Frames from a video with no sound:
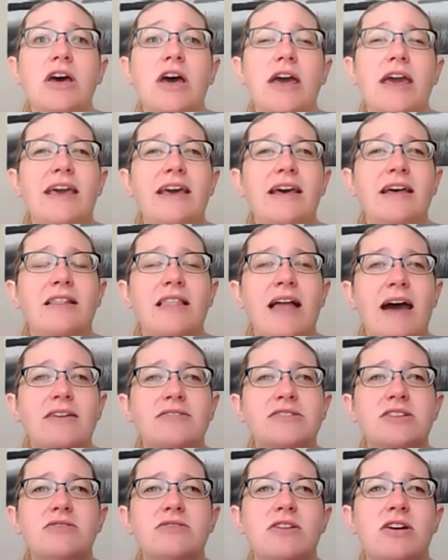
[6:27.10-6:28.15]
It
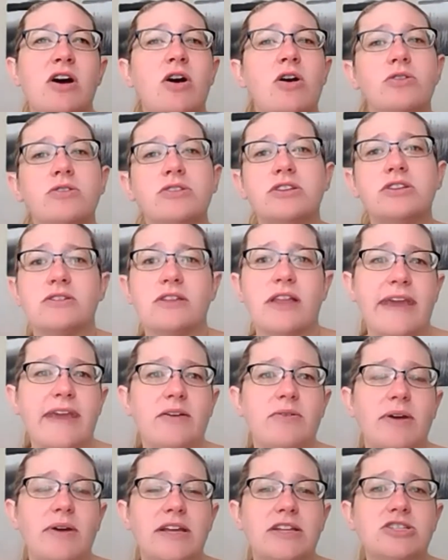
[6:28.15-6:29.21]
allows you to hone your
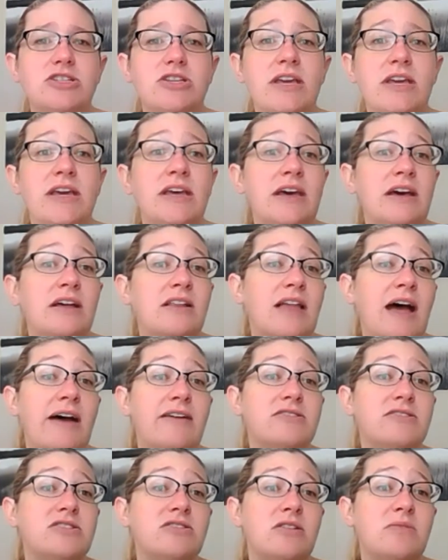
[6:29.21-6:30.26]
language. It
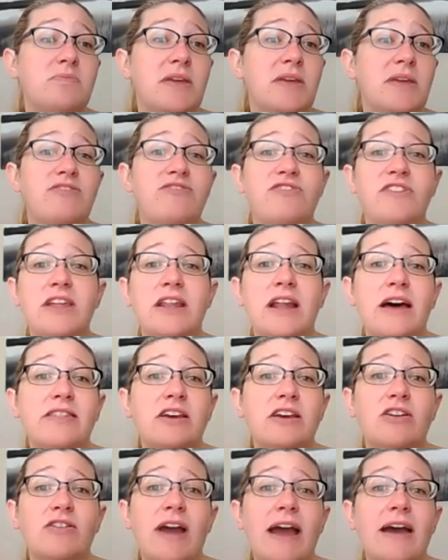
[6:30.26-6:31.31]
allows you to be feet on the
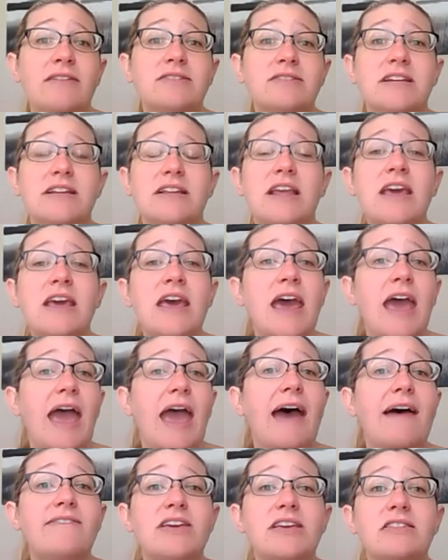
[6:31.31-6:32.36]
ground and
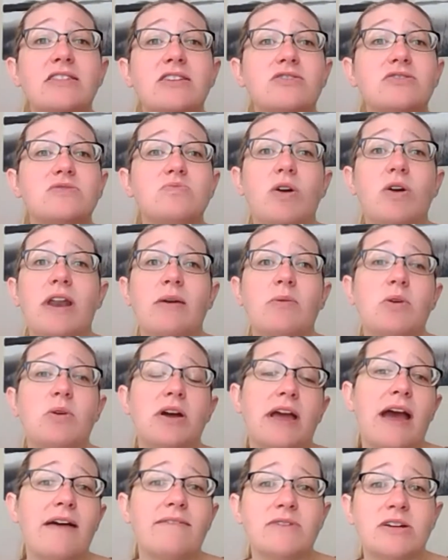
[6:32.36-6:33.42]
having those one-on-one
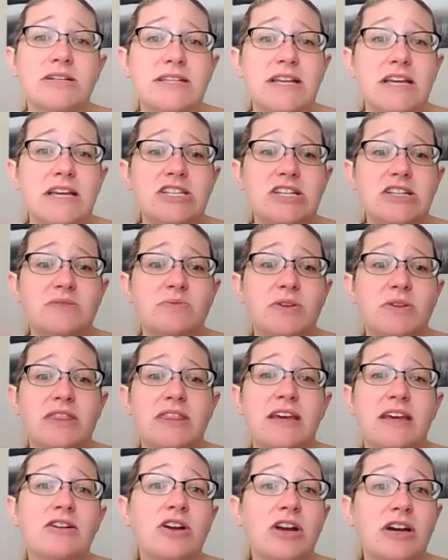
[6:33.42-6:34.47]
conversations with
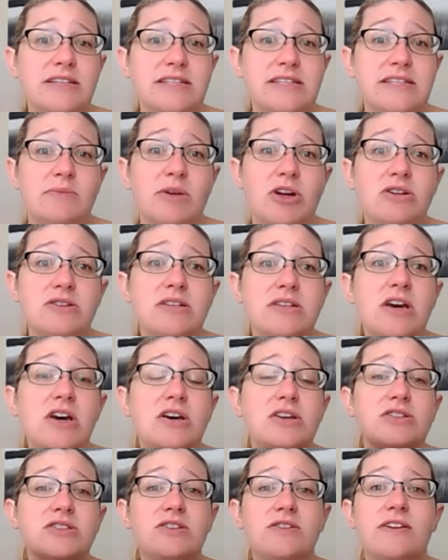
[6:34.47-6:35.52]
their customers
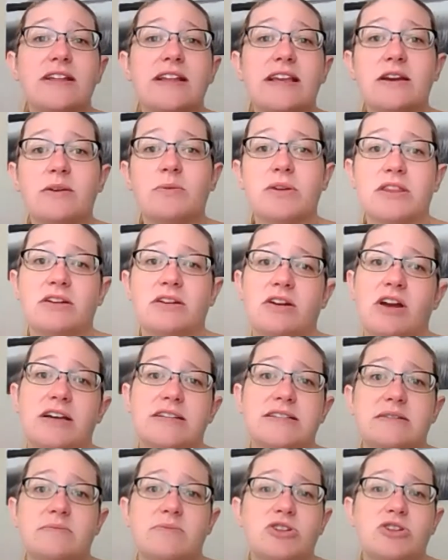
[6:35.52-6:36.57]
so you can hear what their
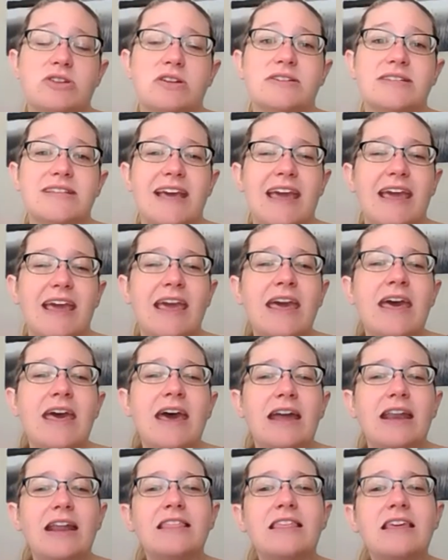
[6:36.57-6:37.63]
customers are saying.
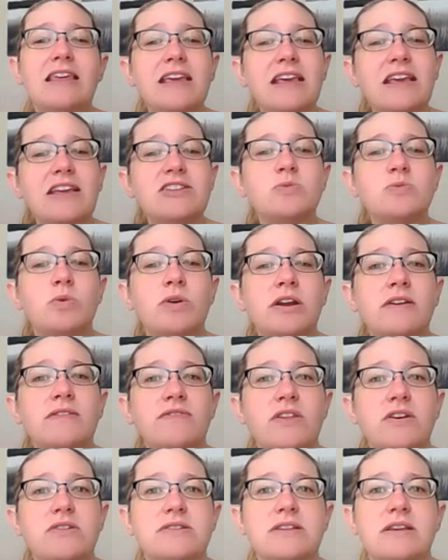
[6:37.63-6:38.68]
And I think each one of
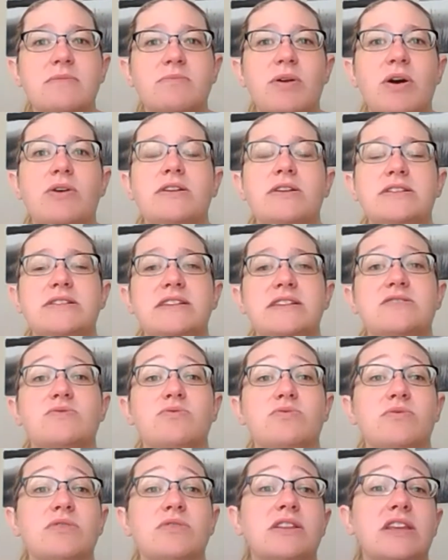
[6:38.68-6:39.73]
those components is
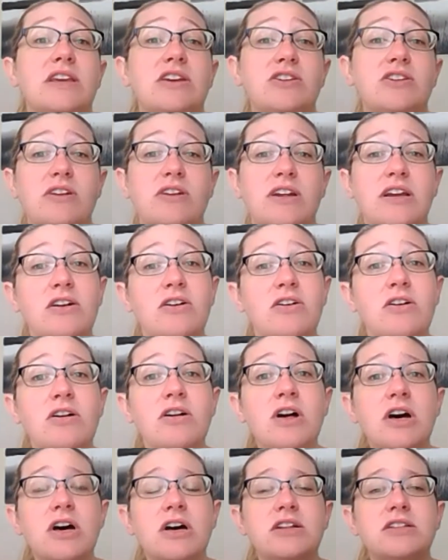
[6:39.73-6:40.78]
really critical
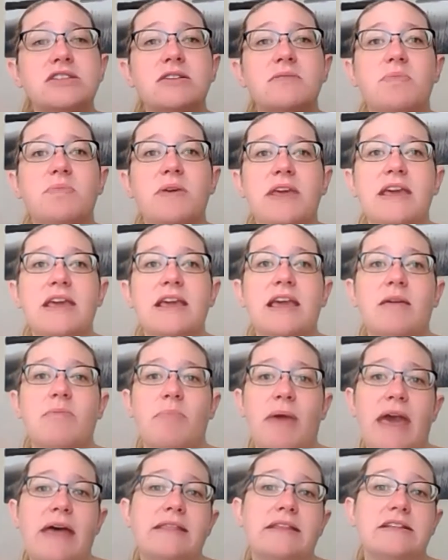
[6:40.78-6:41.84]
to being a
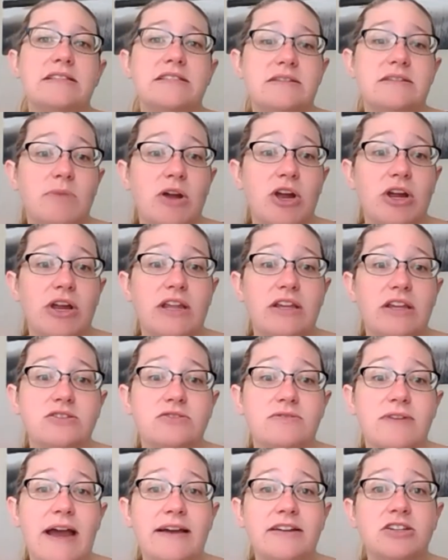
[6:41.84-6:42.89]
balanced marketing
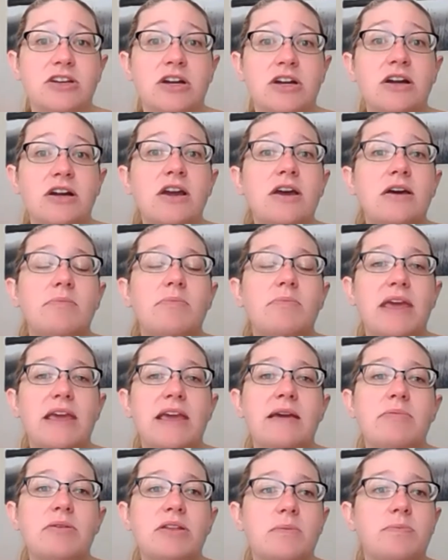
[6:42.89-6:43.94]
director, being
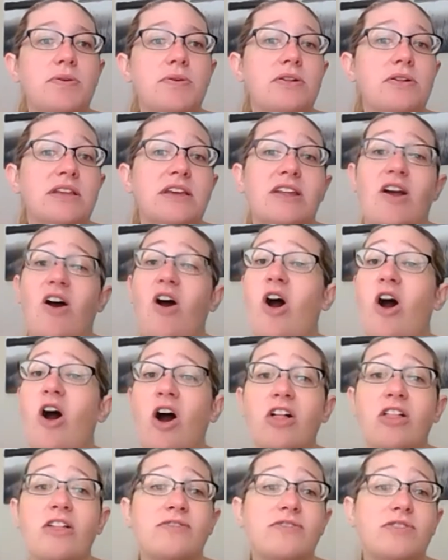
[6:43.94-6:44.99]
able to pull in
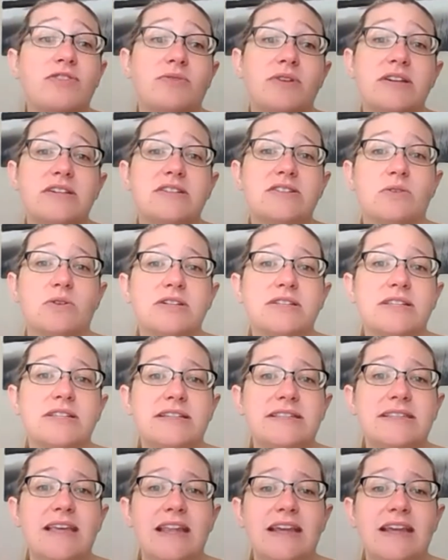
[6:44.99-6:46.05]
all of the
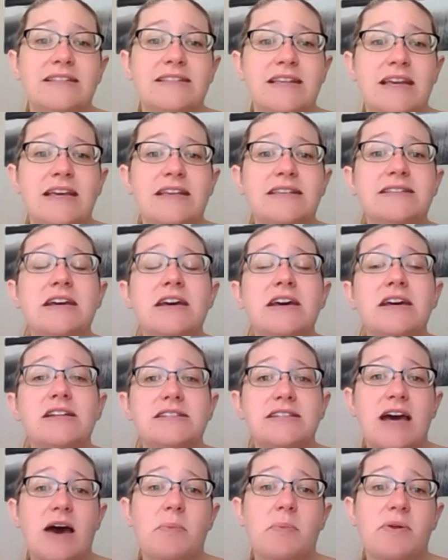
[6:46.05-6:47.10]
resources that exist
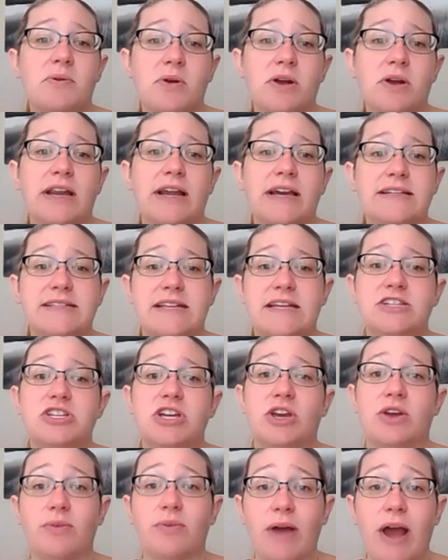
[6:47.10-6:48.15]
to help an
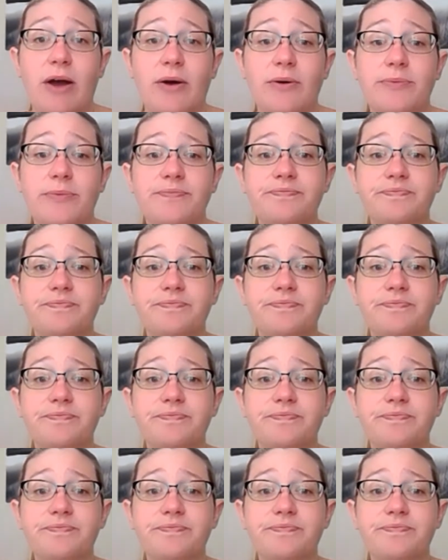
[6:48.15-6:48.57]
organization grow.